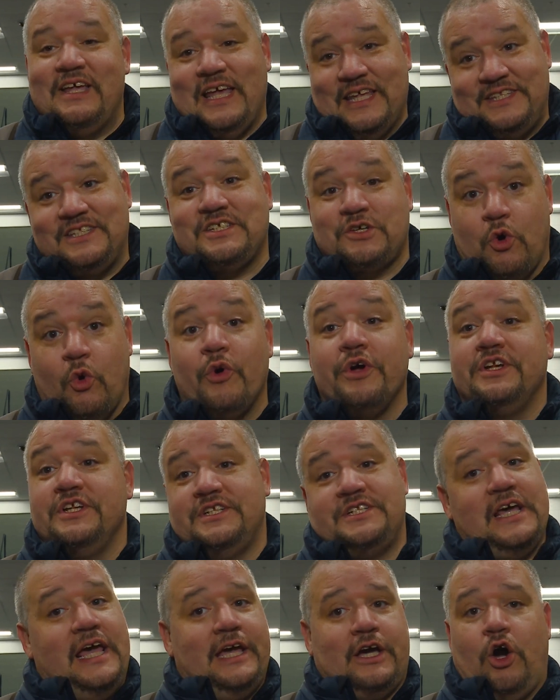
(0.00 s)
it's going to
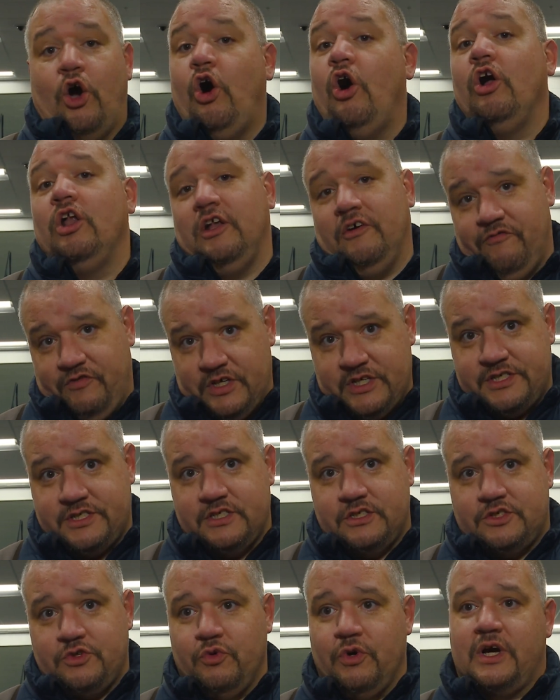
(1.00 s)
take all of
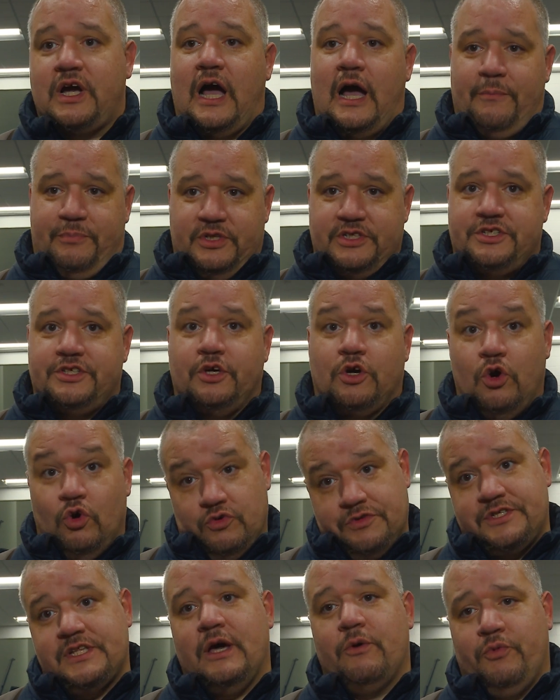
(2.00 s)
us to accomplish the
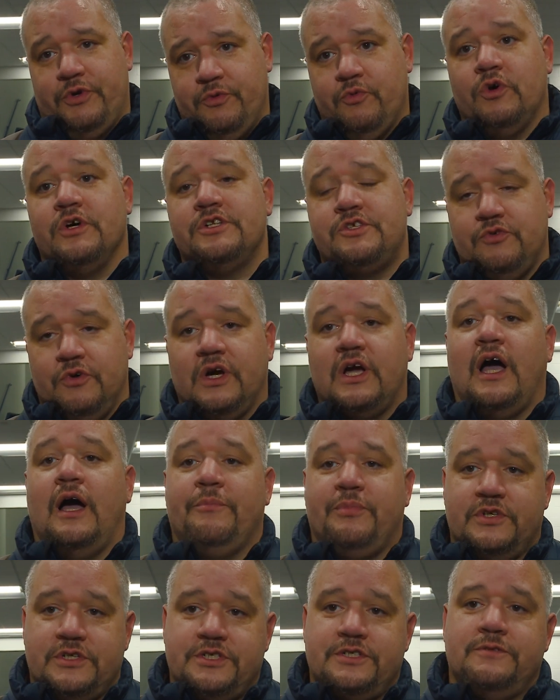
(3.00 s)
goals that we want to
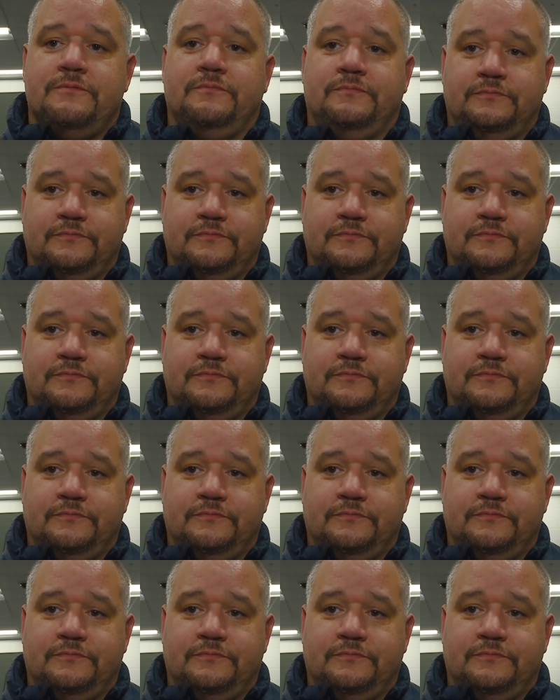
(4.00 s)
accomplish.